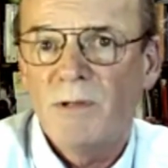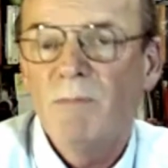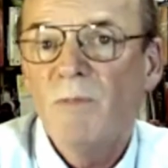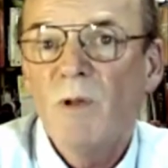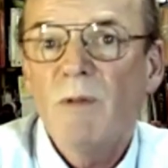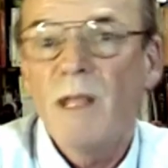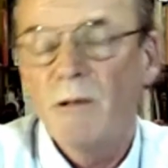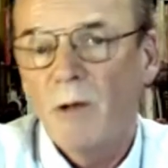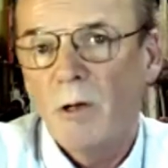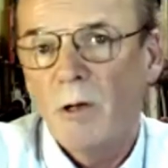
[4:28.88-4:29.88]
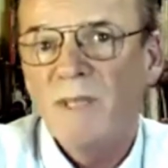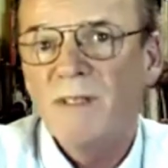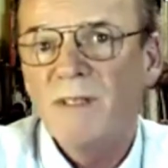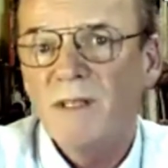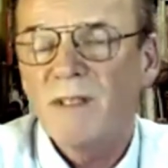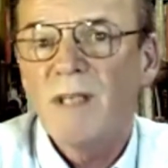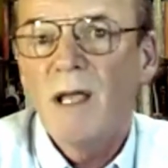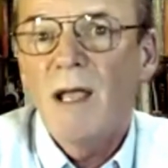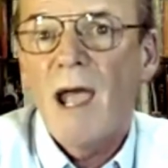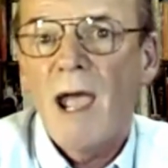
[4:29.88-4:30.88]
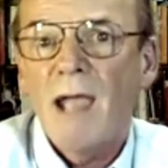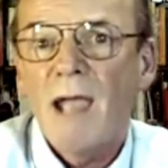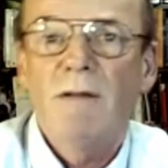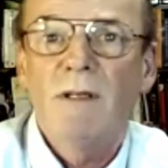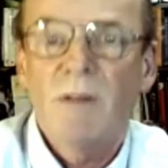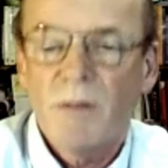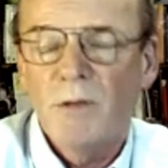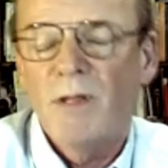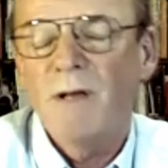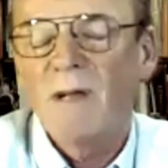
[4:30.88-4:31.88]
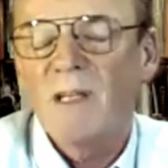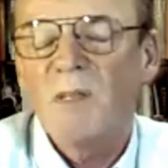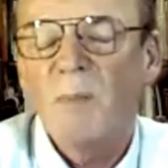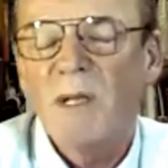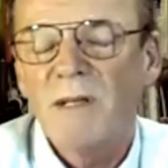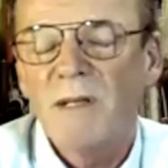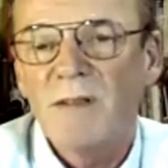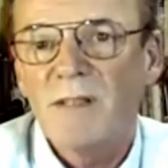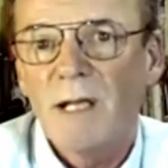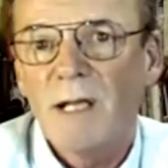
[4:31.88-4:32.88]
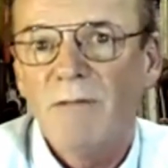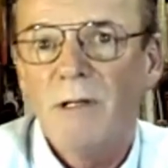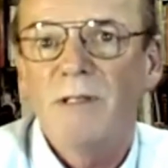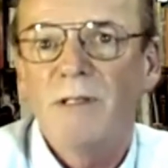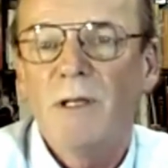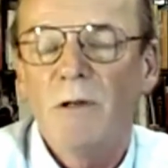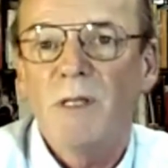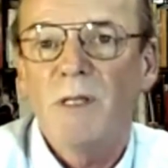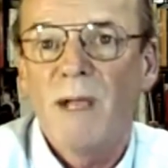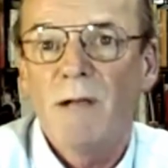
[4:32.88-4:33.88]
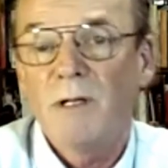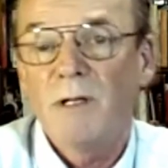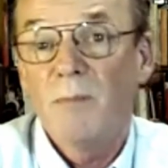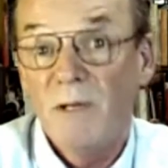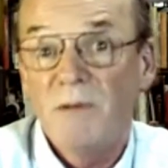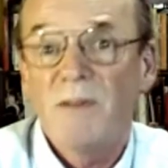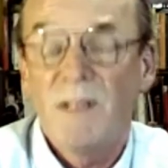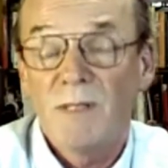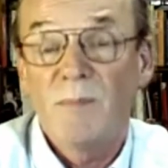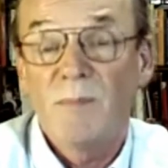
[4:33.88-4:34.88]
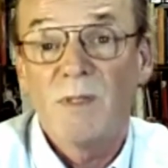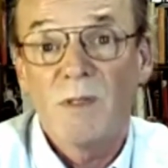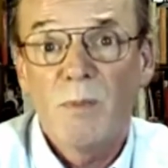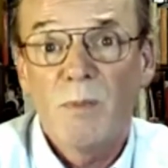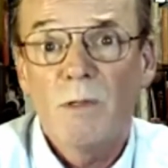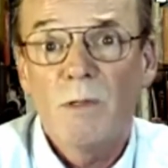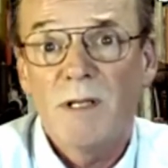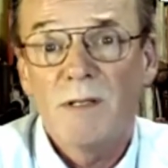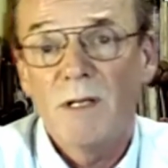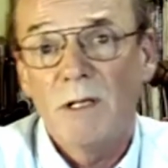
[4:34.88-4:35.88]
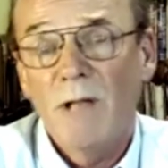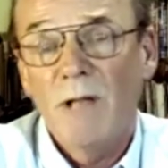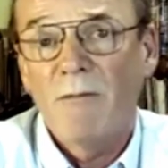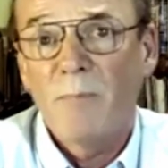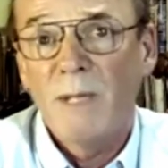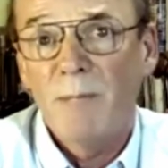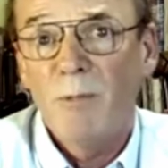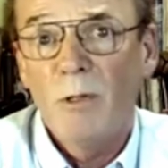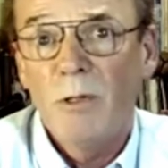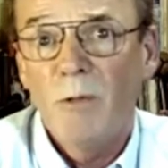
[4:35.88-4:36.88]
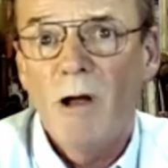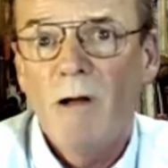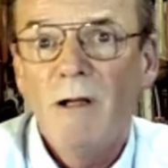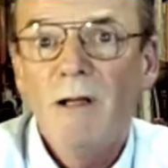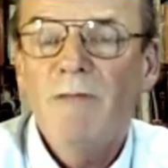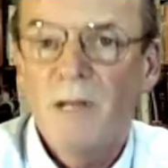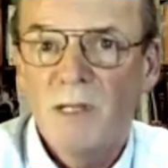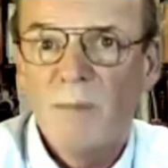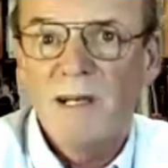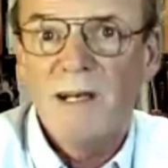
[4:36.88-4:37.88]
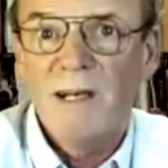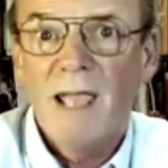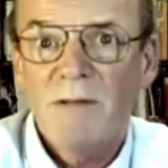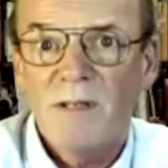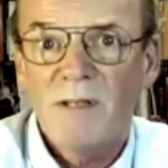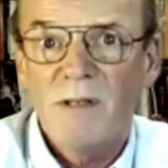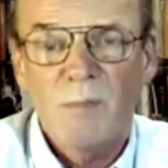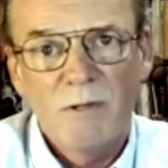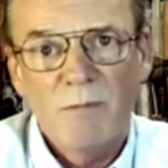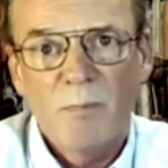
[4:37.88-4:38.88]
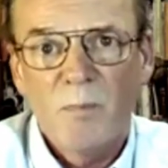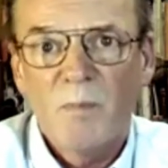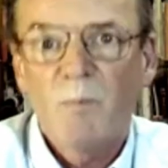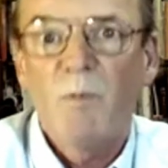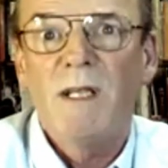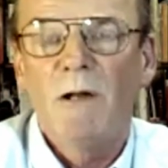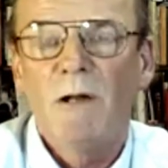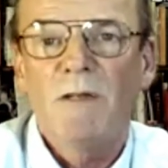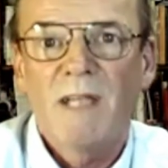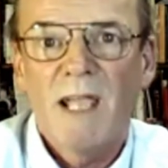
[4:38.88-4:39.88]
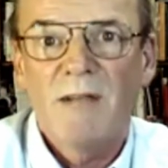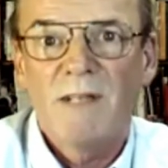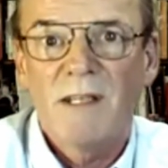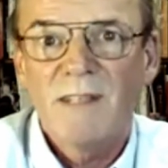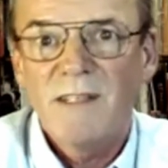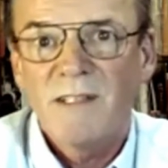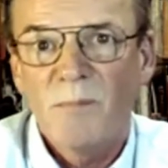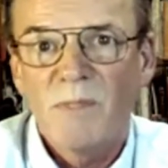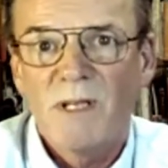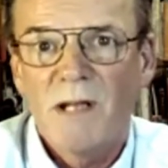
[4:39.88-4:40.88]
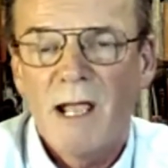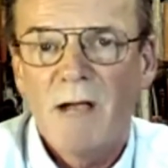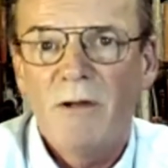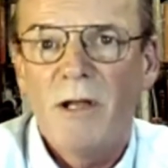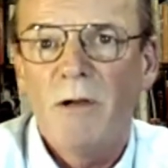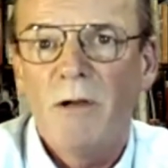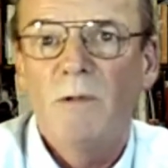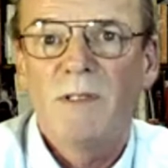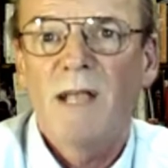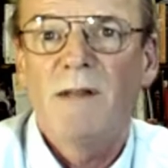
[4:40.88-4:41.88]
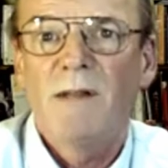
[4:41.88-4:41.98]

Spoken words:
their own business, and through their experience, they have learned a lot about computer systems that support it. So you'll have people who are fundamentally accountants, but are putting a lot of accounting systems and now know tons,